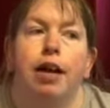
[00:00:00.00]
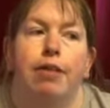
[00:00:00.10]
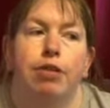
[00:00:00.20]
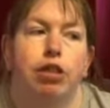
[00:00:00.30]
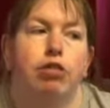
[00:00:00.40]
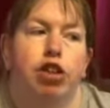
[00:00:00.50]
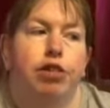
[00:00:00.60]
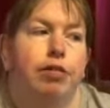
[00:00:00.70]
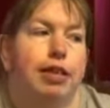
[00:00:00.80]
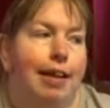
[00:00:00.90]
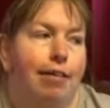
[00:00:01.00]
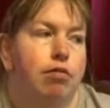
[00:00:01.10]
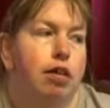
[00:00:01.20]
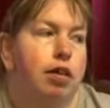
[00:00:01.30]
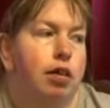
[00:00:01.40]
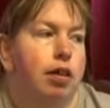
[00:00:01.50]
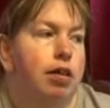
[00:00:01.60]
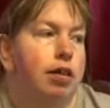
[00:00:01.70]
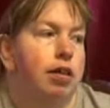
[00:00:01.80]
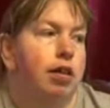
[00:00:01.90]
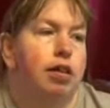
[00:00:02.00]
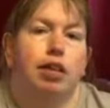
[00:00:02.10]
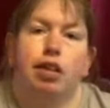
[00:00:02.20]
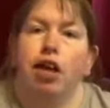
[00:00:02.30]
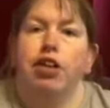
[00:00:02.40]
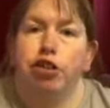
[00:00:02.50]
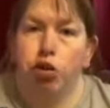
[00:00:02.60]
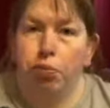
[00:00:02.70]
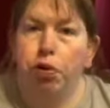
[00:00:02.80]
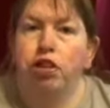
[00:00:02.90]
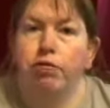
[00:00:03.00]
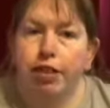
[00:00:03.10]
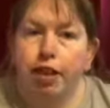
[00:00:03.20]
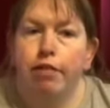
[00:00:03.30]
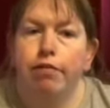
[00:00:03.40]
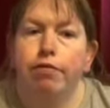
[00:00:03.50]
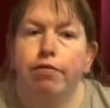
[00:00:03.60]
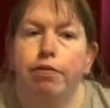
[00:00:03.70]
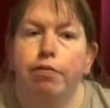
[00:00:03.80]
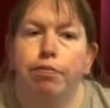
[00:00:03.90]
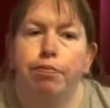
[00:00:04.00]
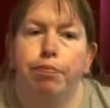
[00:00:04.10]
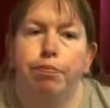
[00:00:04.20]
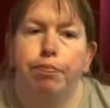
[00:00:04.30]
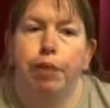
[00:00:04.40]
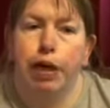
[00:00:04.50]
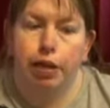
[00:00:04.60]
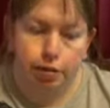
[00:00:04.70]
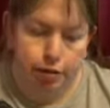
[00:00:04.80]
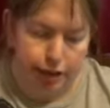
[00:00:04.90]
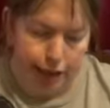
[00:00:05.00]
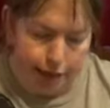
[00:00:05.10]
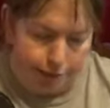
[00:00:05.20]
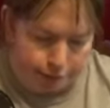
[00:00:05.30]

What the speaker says: We do sell certain job lots of stuff, but yeah.